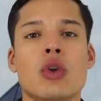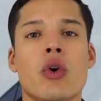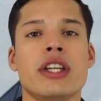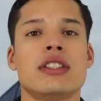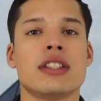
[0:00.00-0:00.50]

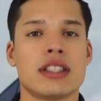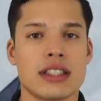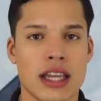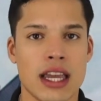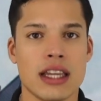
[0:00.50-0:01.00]
going
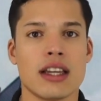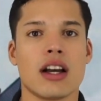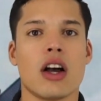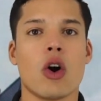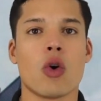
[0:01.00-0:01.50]
to
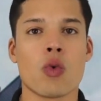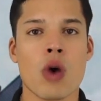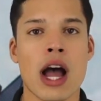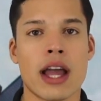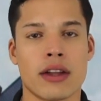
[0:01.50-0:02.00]
take a
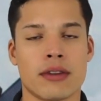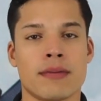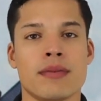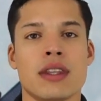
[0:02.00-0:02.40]
while.